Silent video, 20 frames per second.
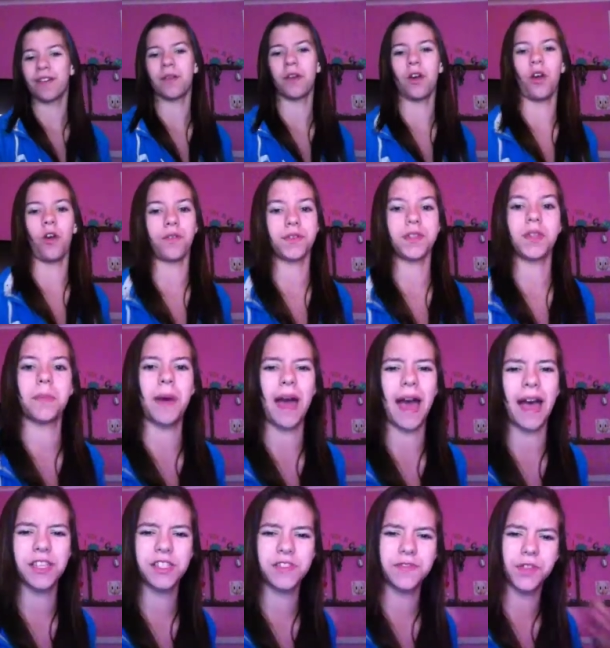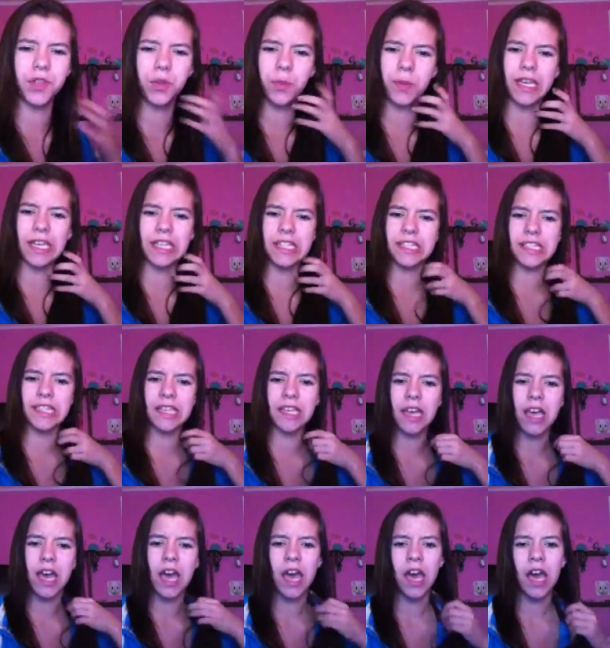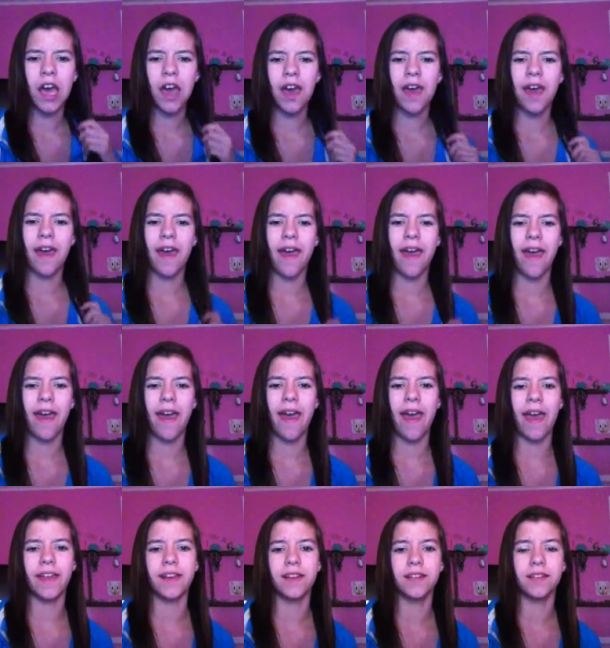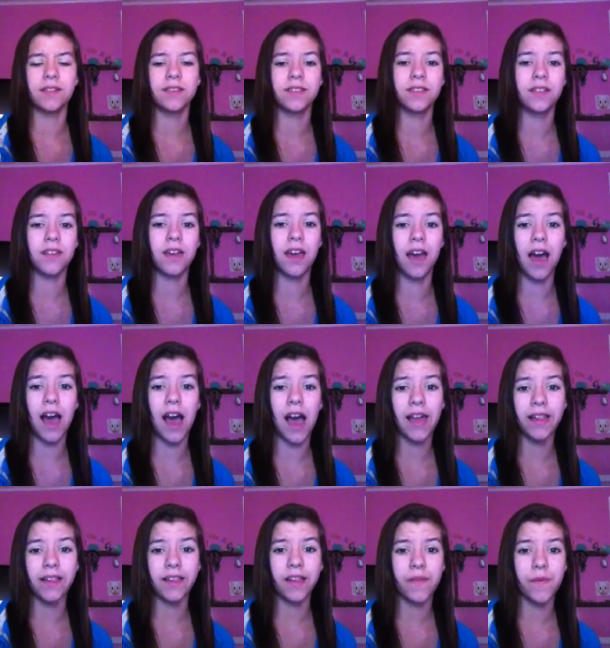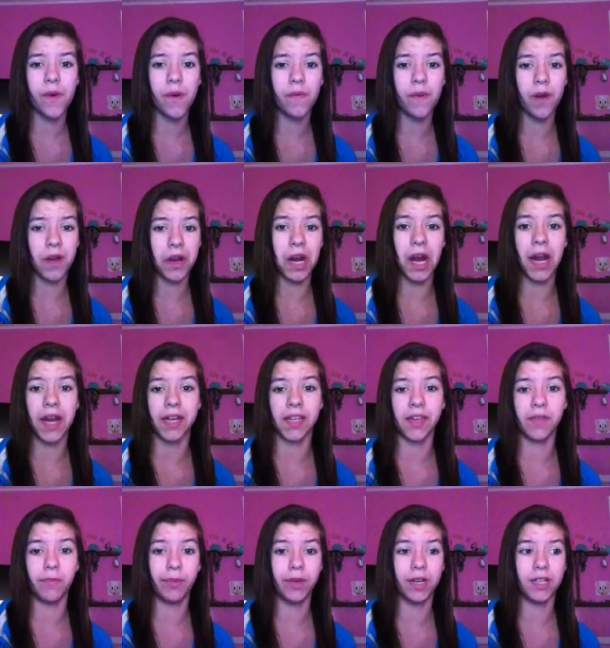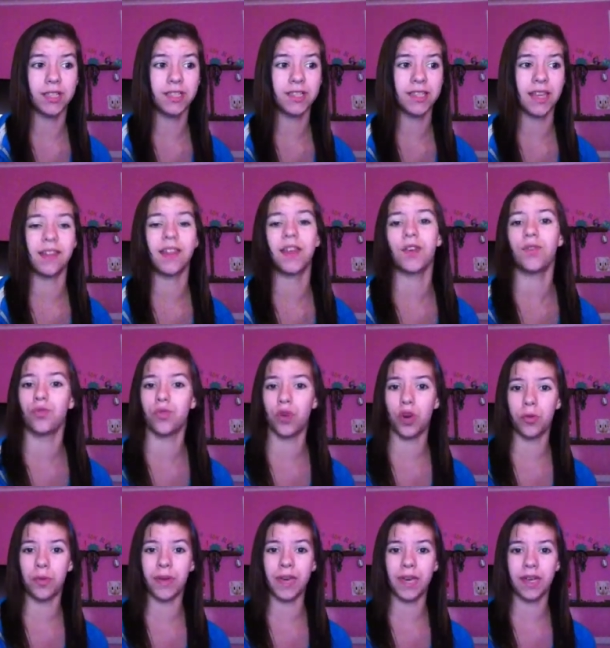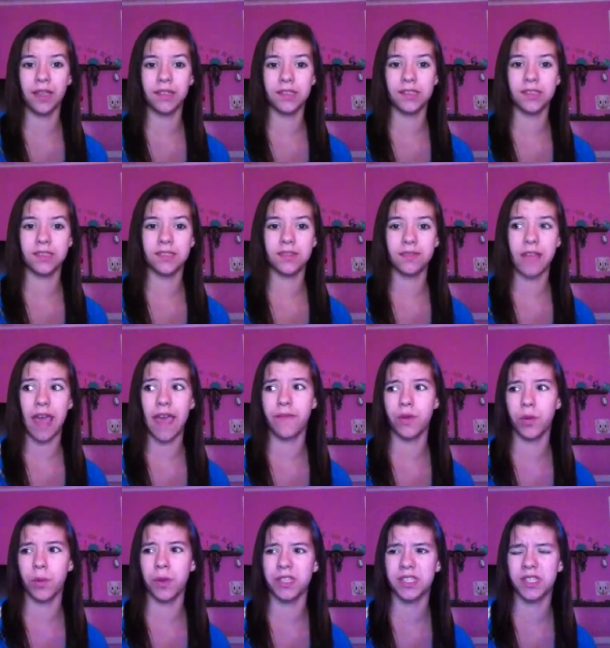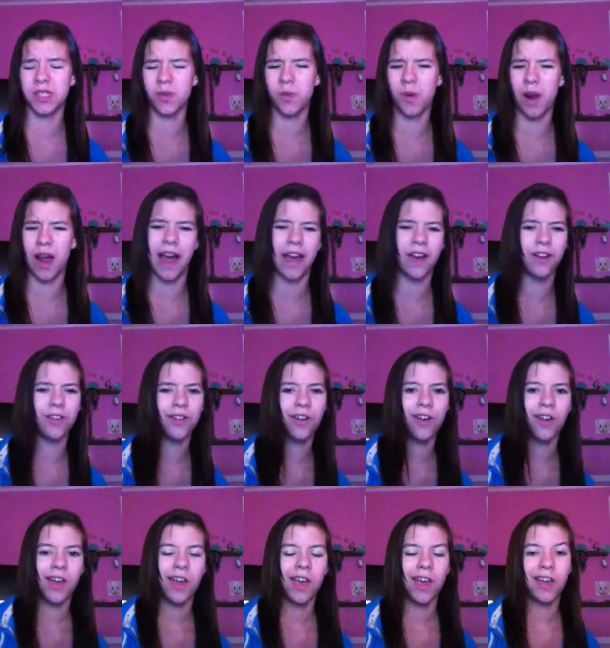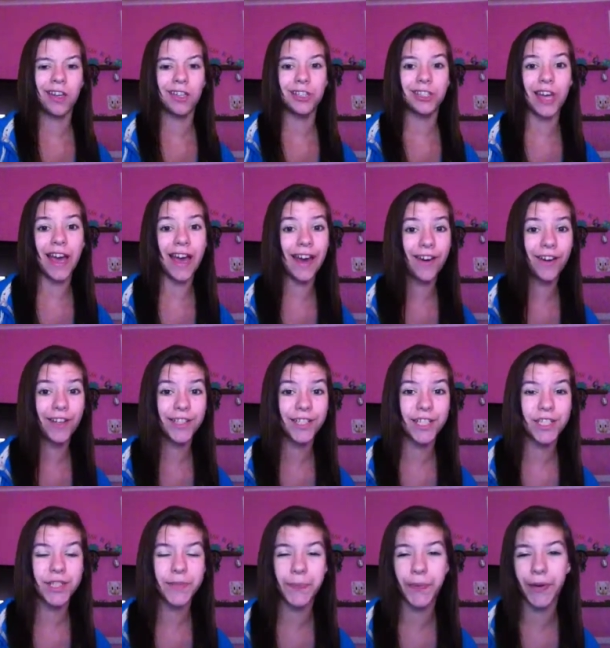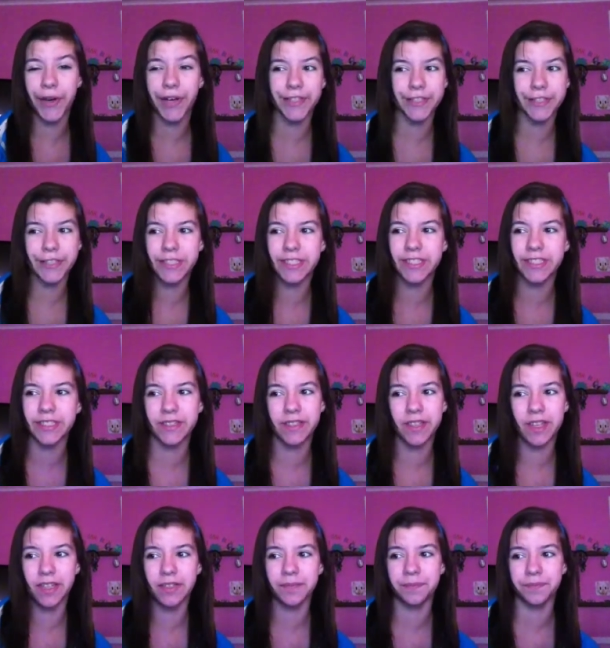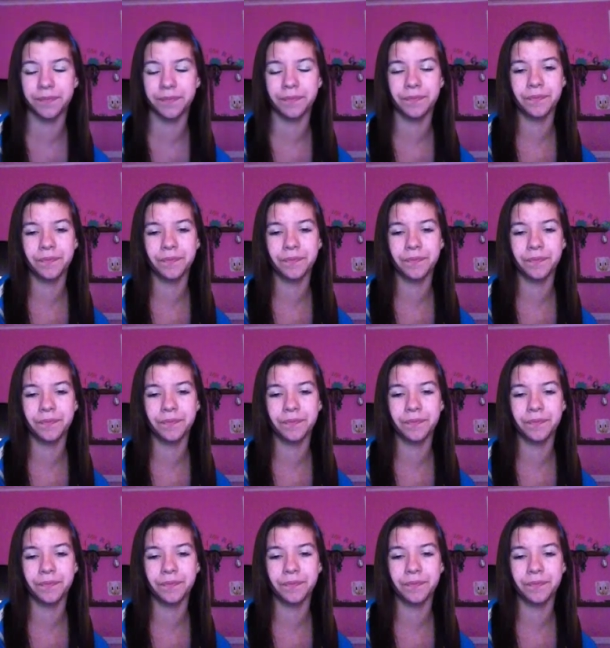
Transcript: over the past few weeks. And I love a variety of books. I like romance every once in a while, childish books. I